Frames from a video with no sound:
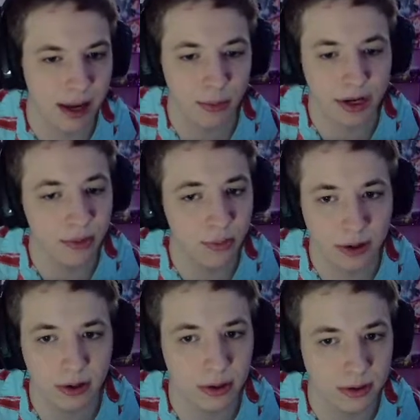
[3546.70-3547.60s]
we're getting
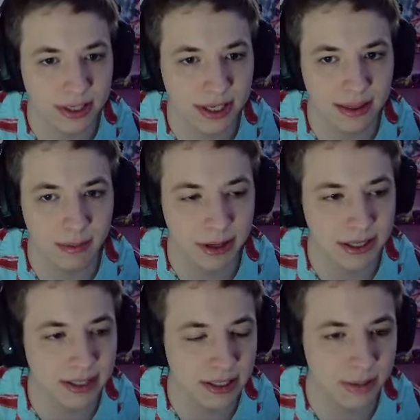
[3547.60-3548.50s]
real close to getting the
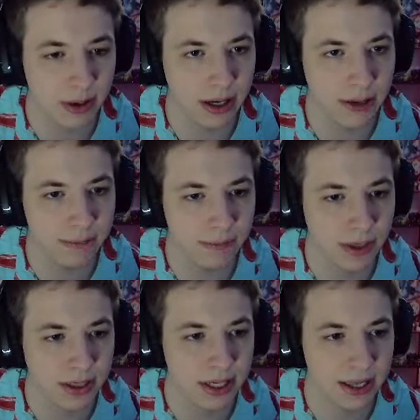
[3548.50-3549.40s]
boss to spawn. I'll
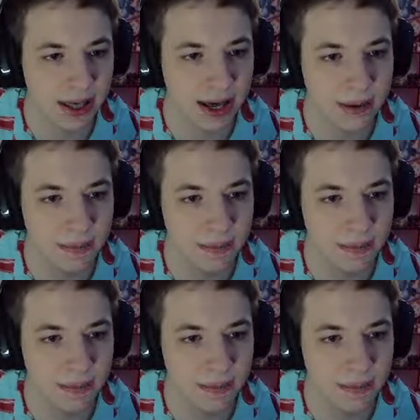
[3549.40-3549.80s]
tell you that.